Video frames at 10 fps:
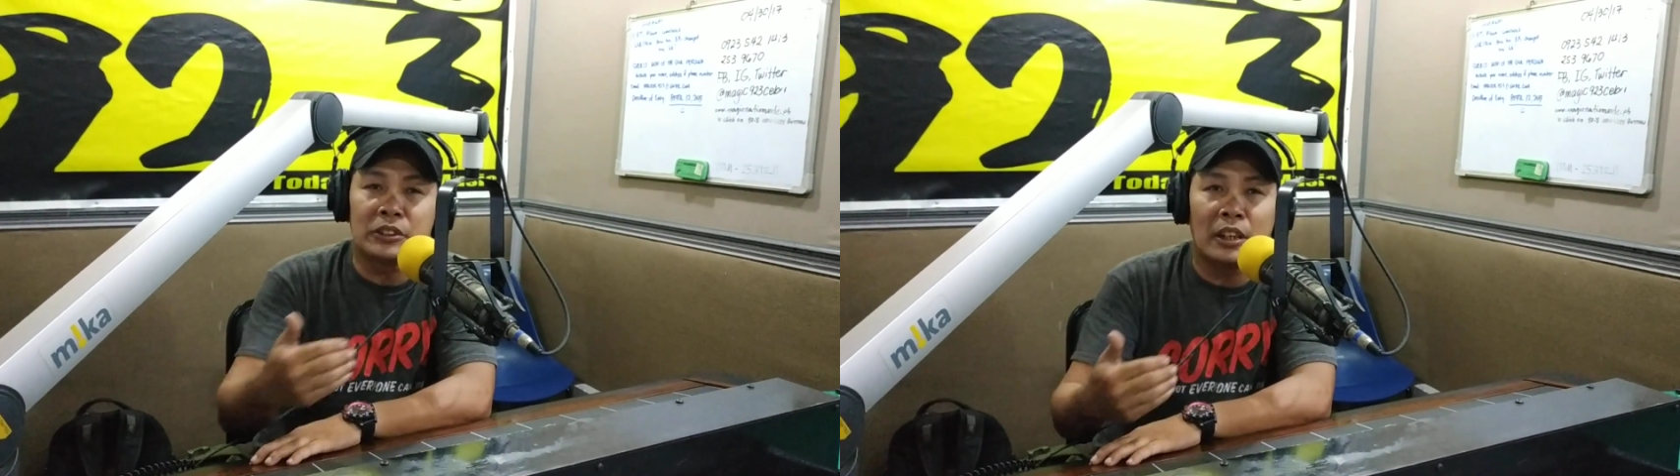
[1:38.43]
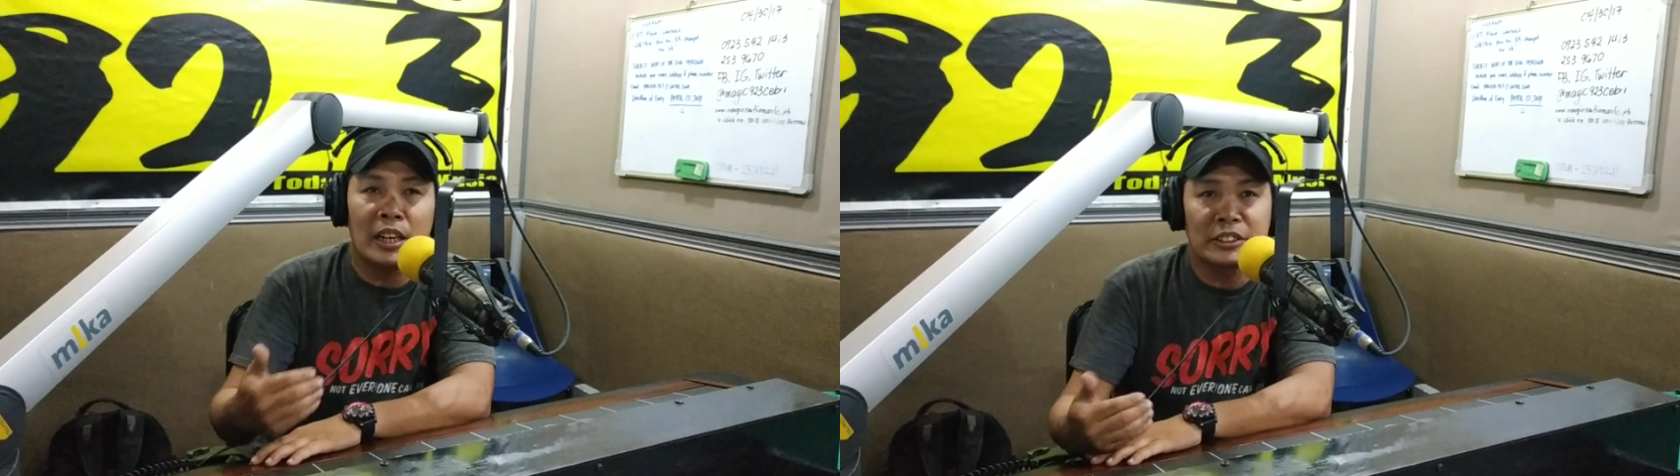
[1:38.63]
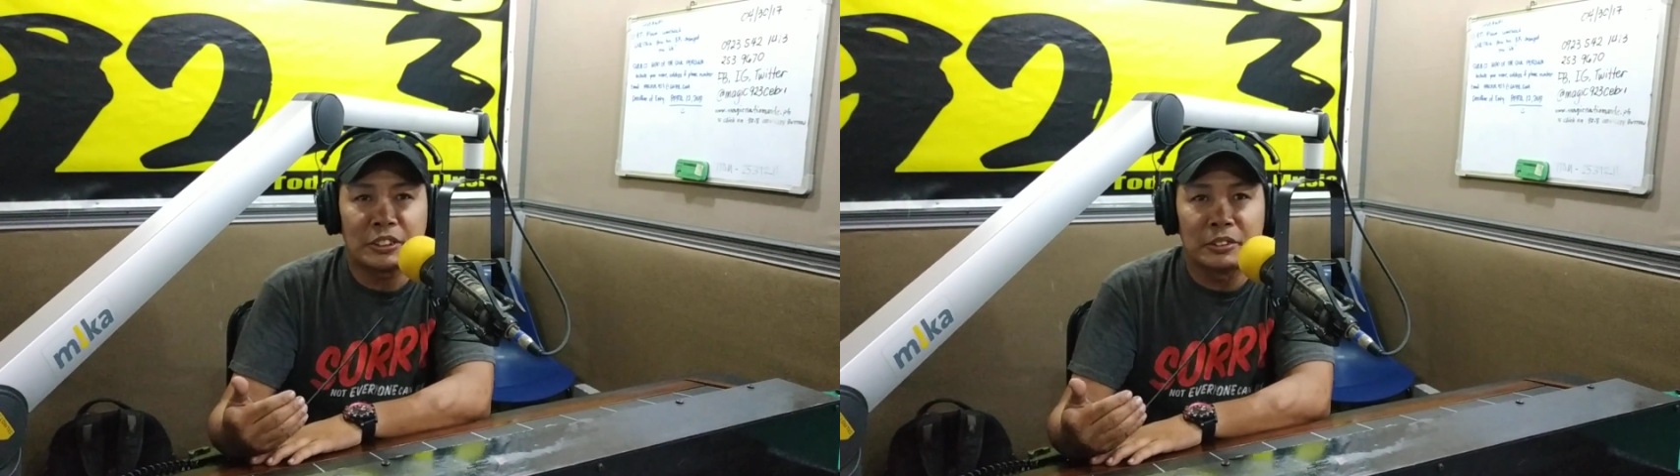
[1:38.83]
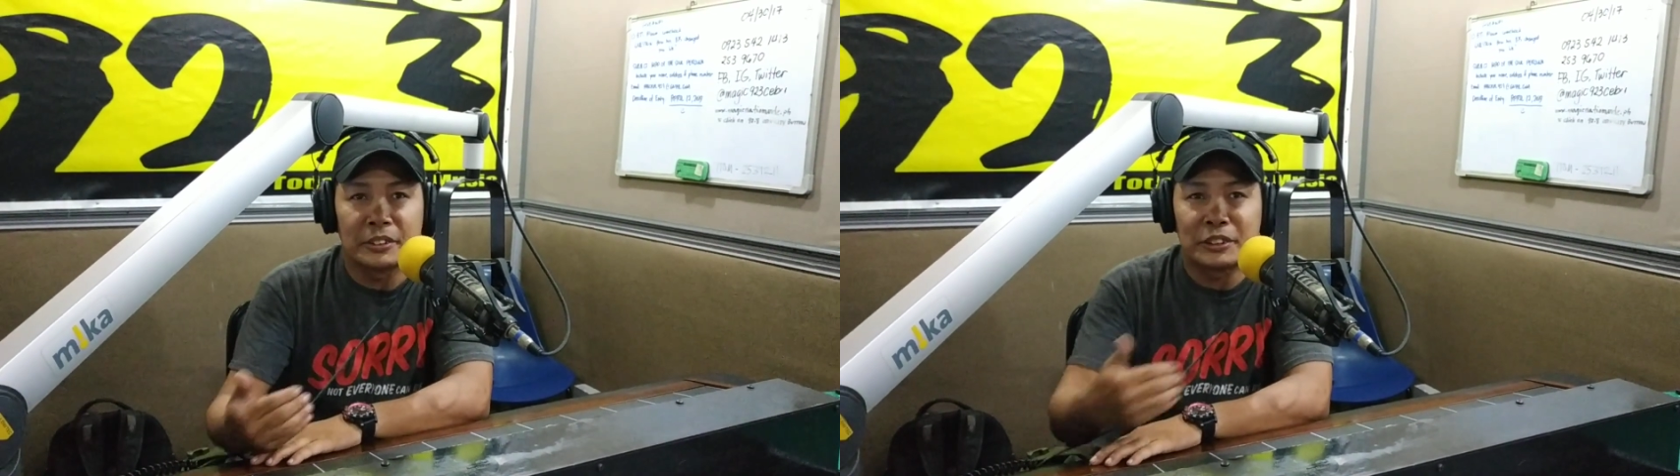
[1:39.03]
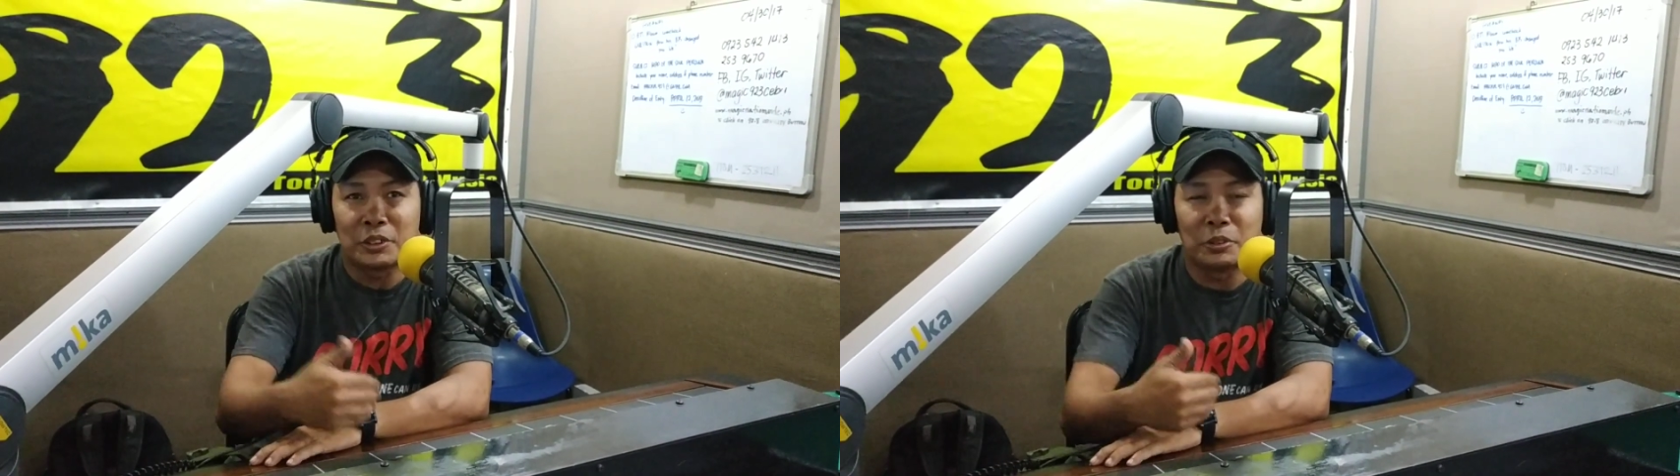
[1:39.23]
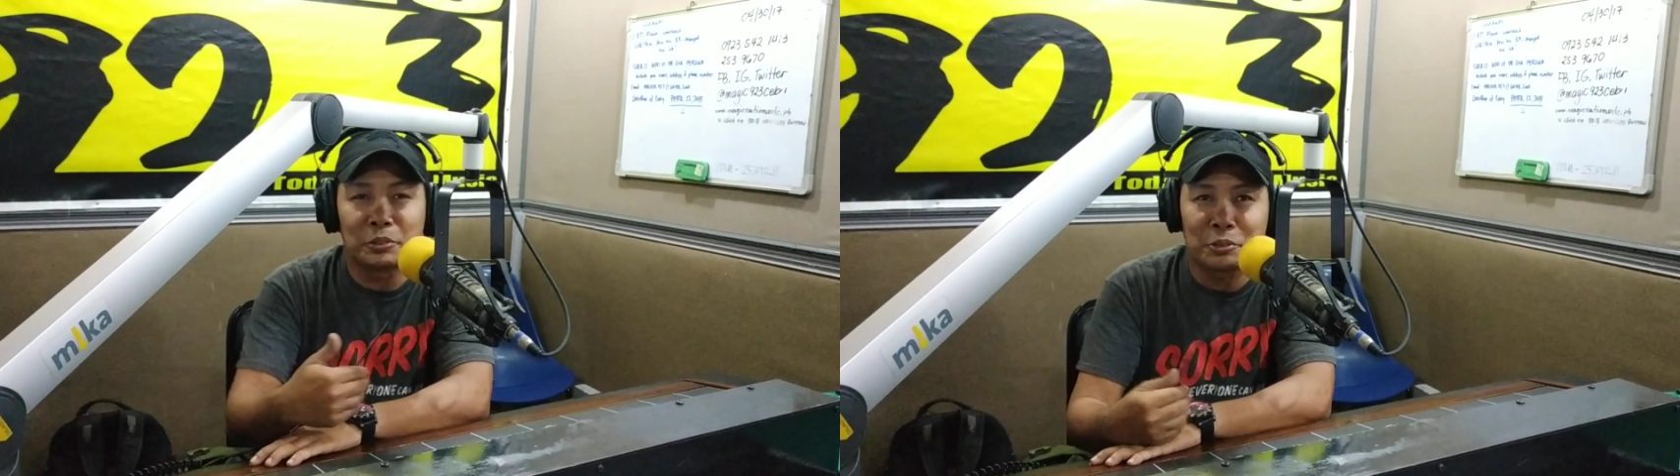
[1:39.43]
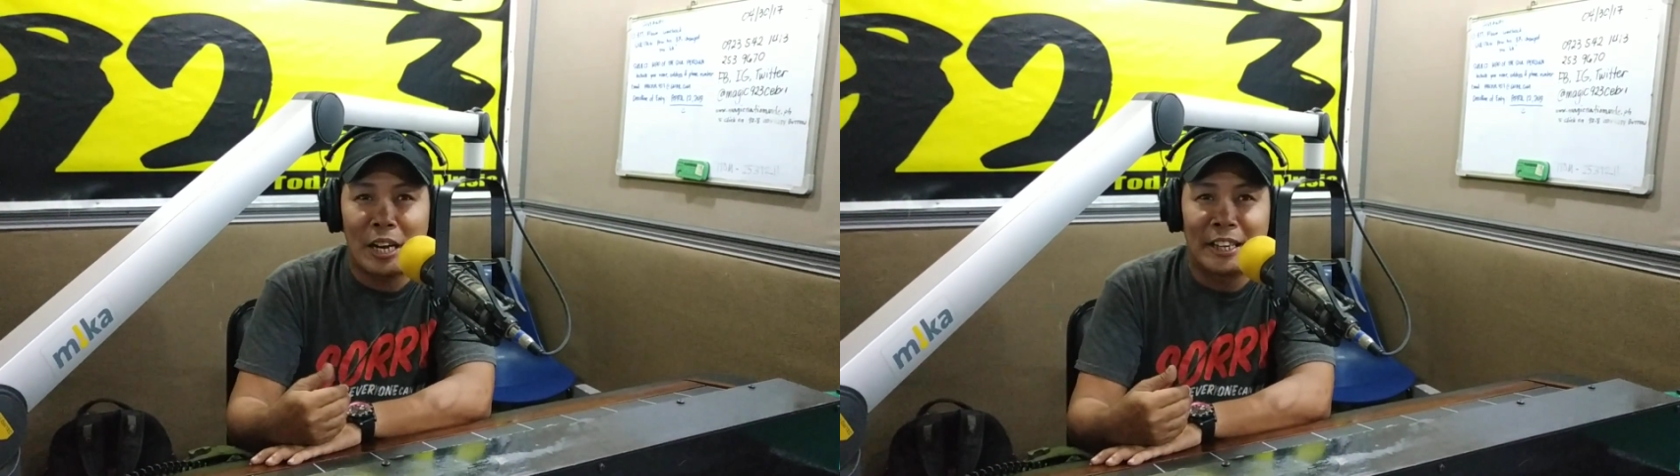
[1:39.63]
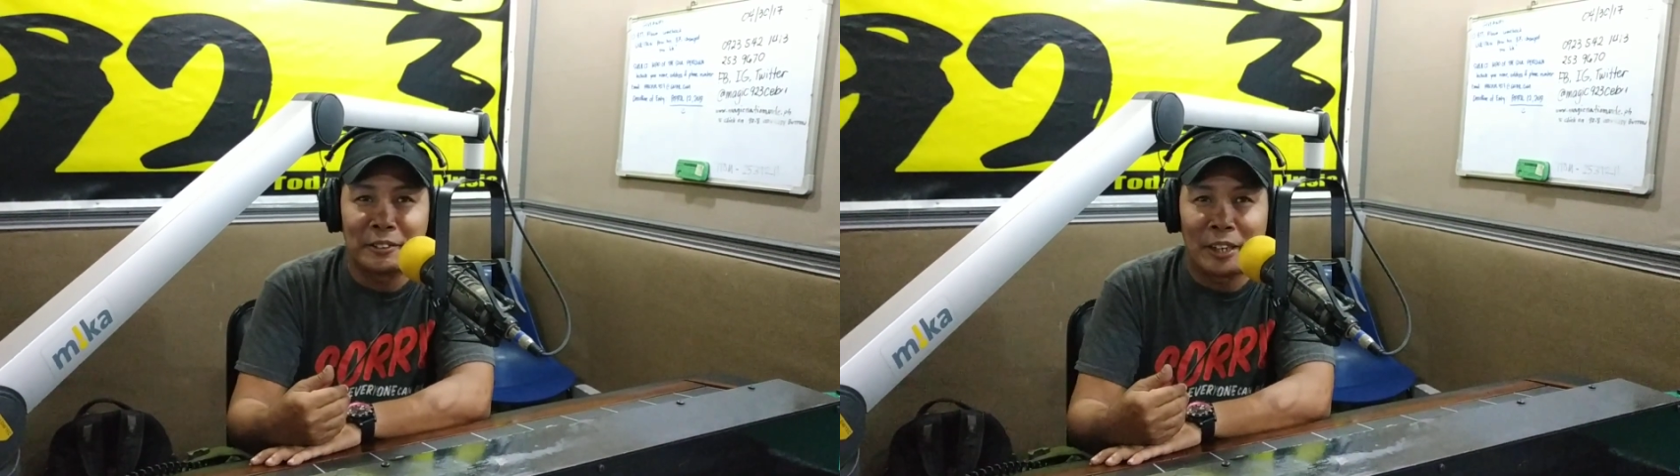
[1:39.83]
hustle and his own
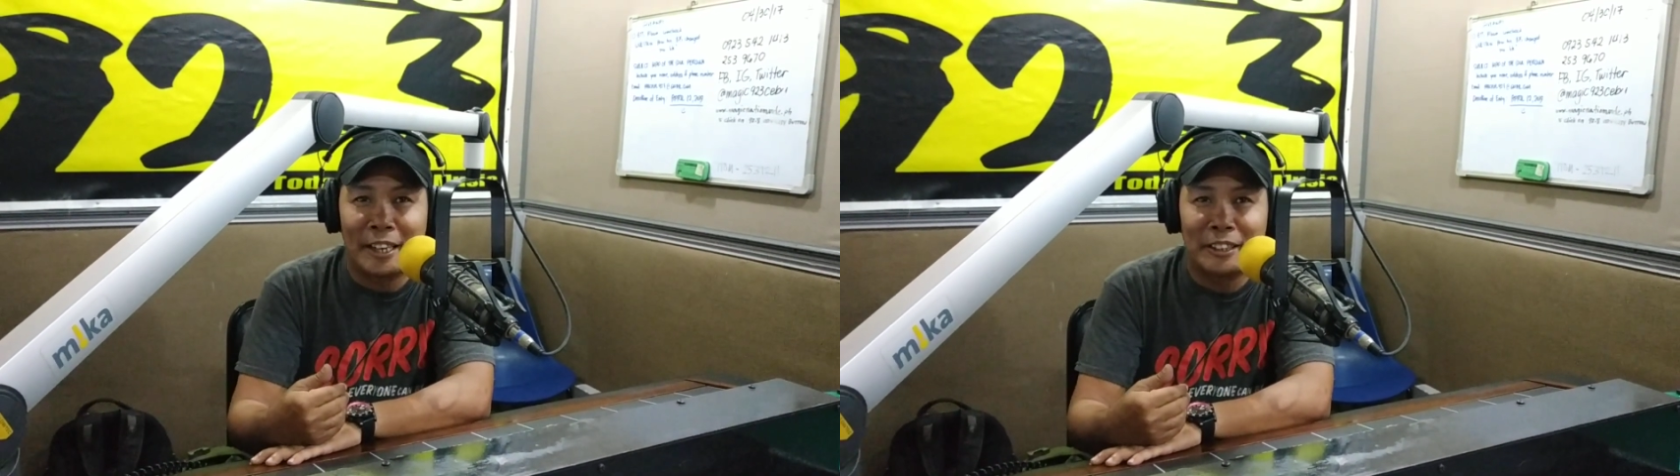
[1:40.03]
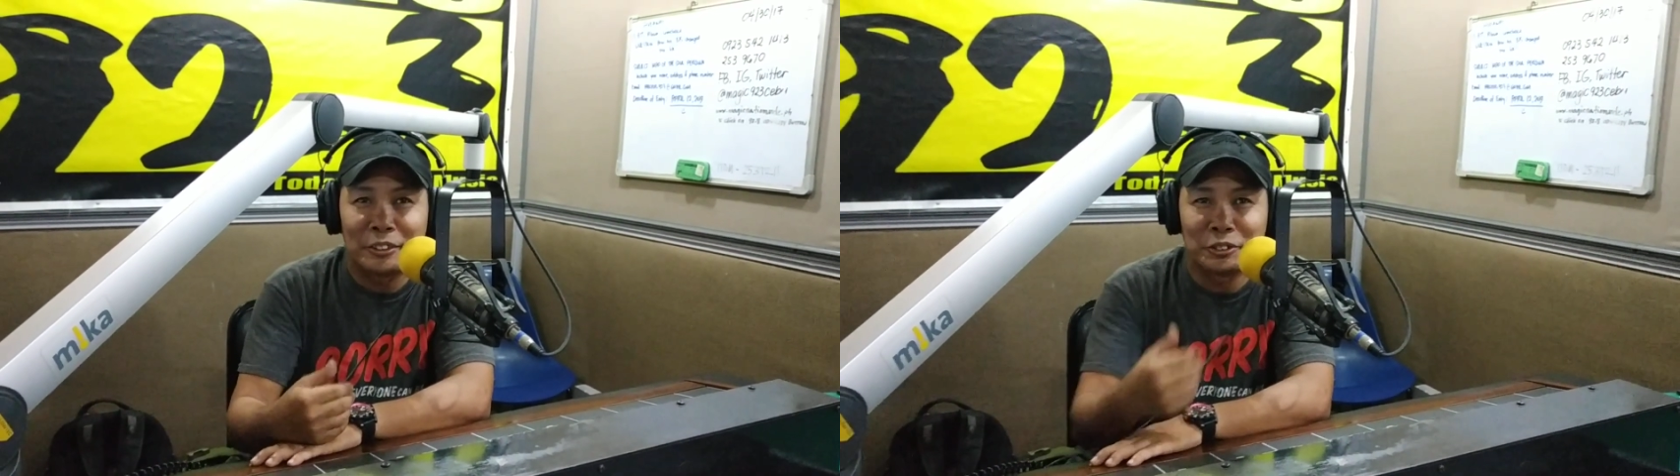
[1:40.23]
grind, right?